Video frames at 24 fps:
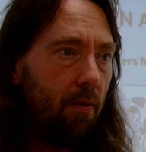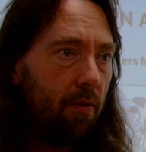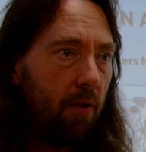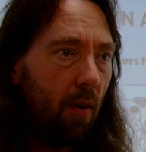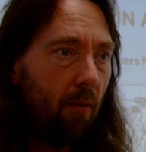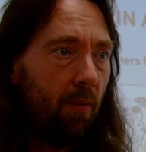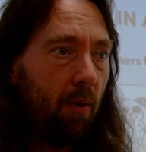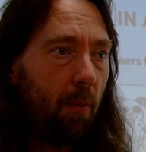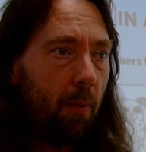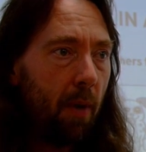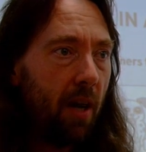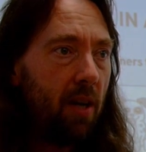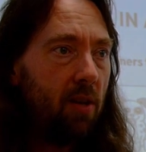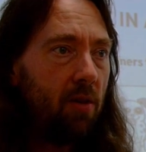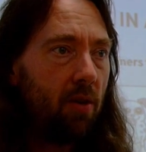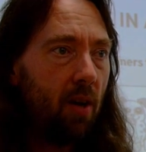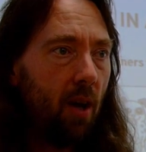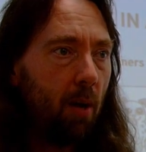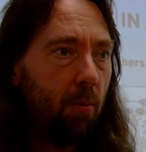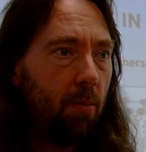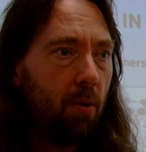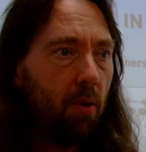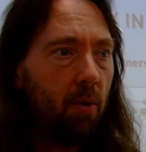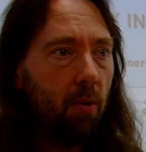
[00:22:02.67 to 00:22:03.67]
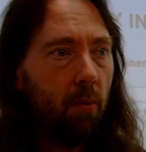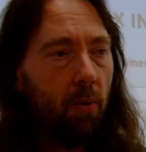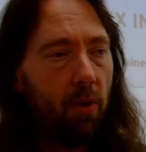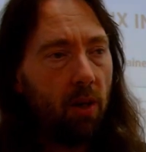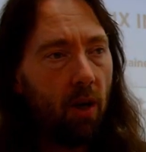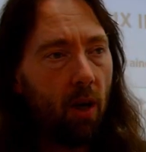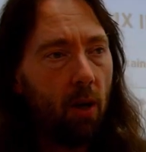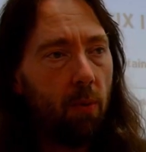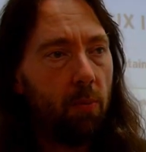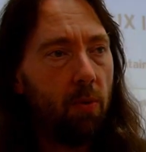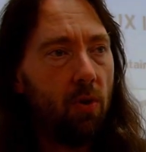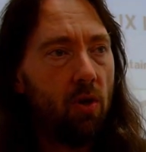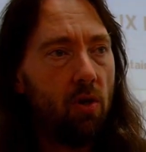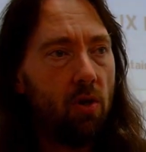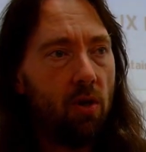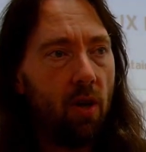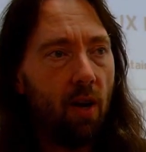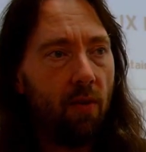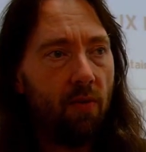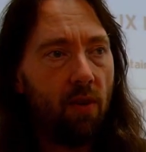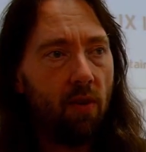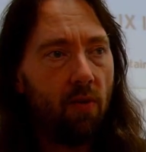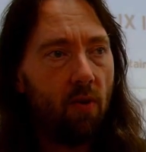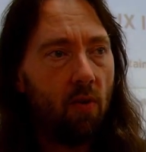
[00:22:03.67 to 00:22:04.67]
from the base up with
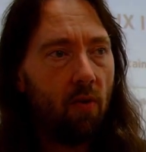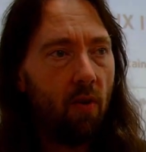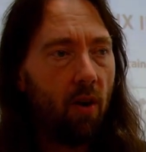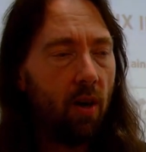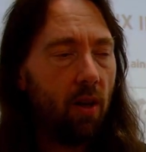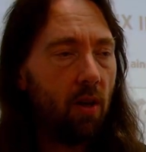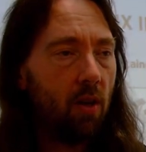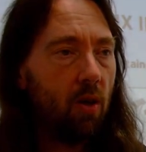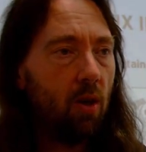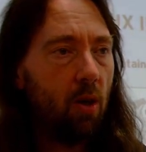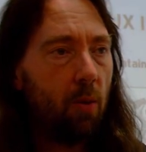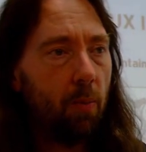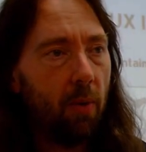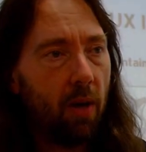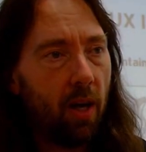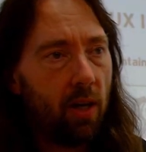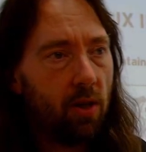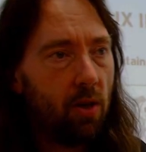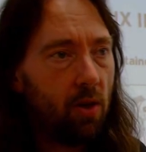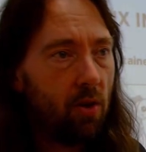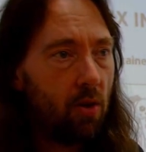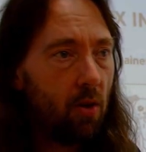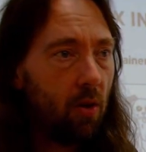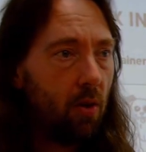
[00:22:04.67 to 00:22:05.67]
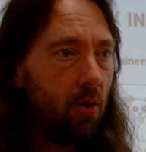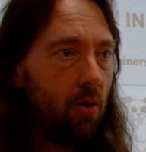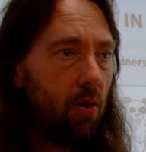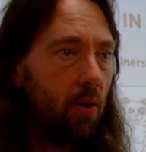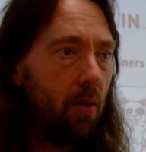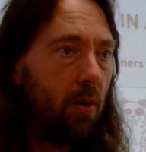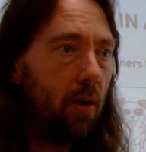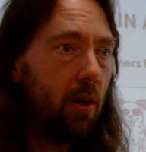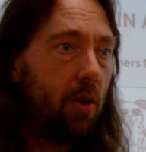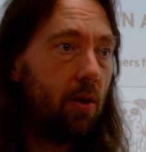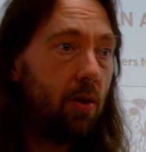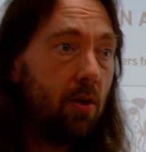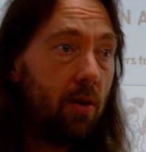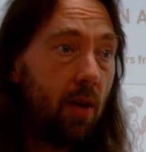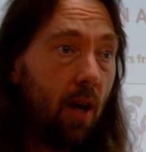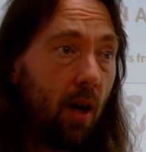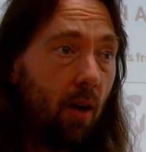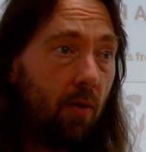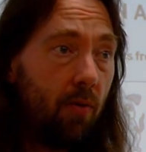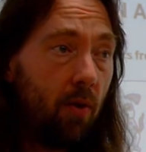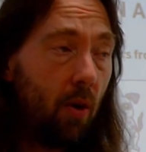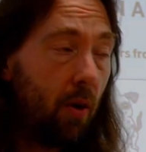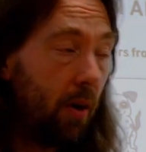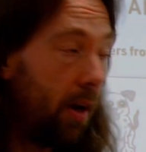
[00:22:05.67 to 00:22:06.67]
Openshift. If you're running Kubernetes, you can do it
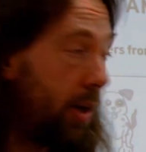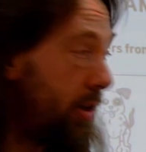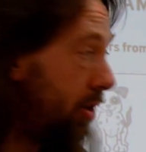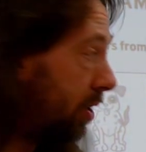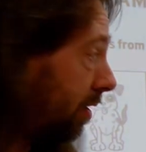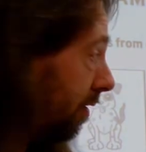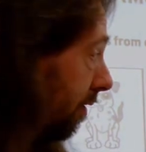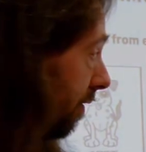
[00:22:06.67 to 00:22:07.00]
yourself. You can actually